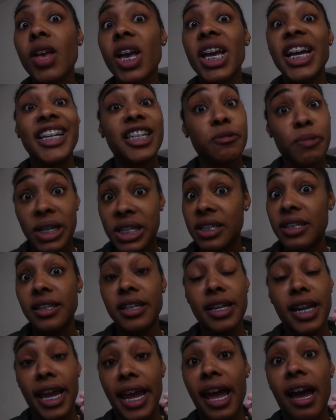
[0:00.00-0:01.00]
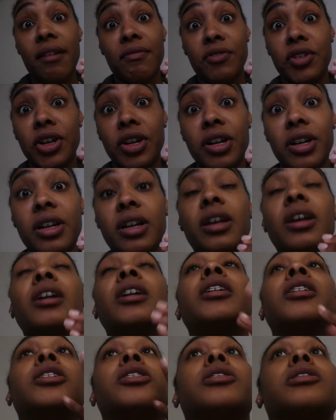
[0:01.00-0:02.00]
especially the day after.
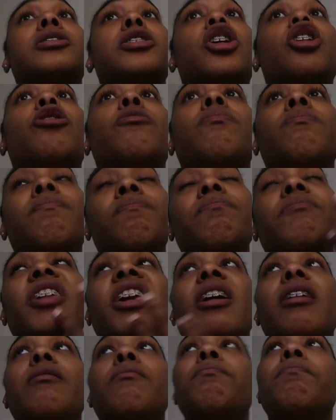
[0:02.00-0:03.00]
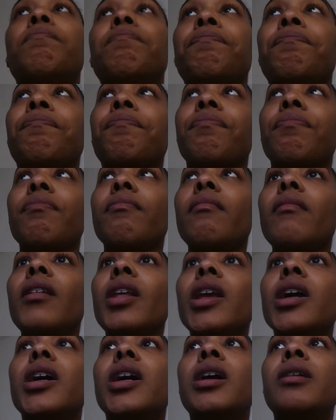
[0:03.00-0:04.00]
So yeah,
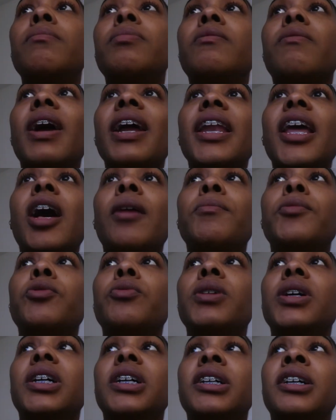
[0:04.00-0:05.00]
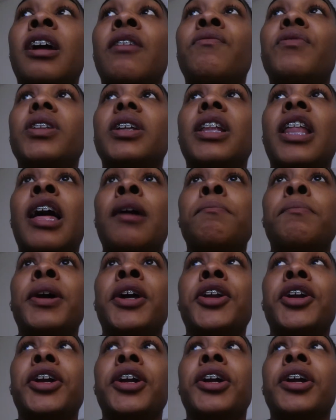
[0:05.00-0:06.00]
but right now I'm doing good. I feel a lot
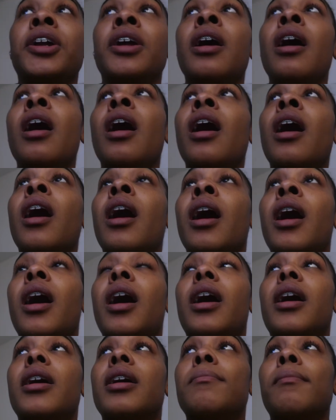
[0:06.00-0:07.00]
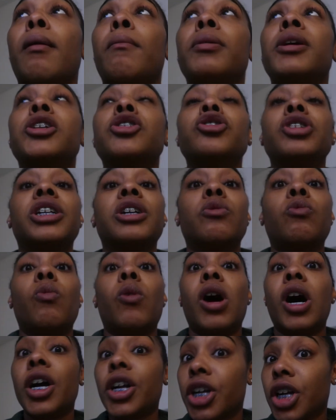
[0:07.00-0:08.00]
better. I've been drinking
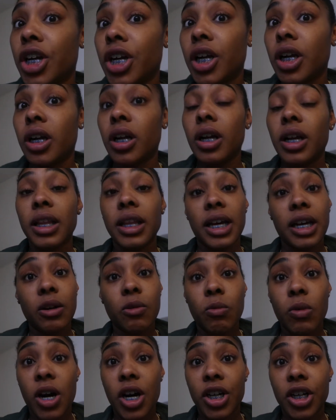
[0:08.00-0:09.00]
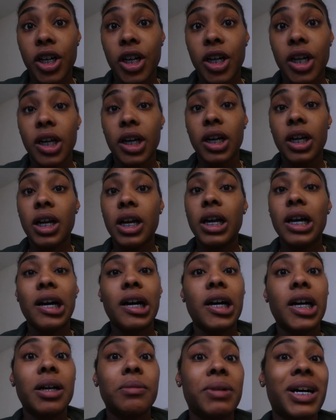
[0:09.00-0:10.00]
water, a lot of water.
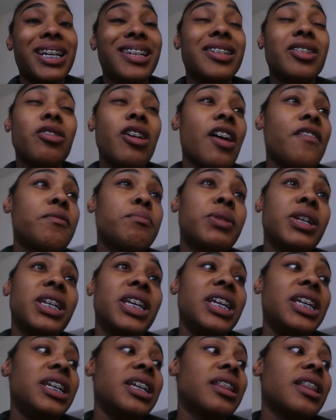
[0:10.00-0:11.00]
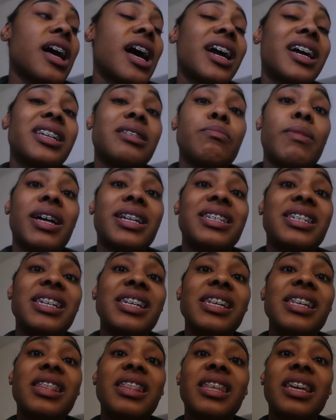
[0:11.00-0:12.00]
I still haven't been eating a lot because my
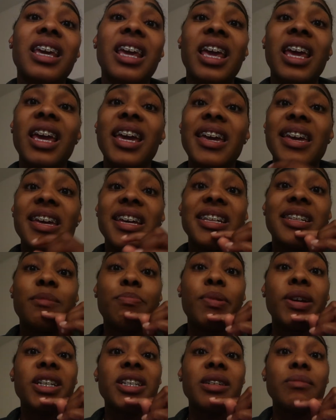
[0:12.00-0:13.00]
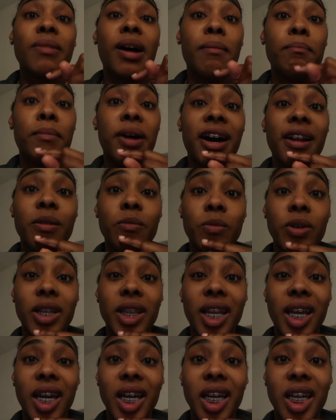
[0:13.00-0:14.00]
teeth, especially my bottom
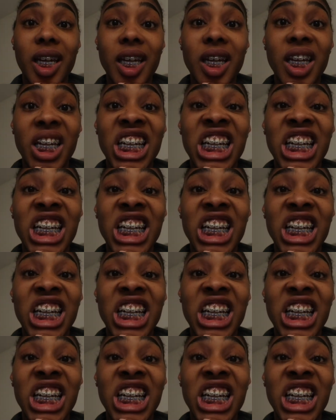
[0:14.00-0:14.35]
one, like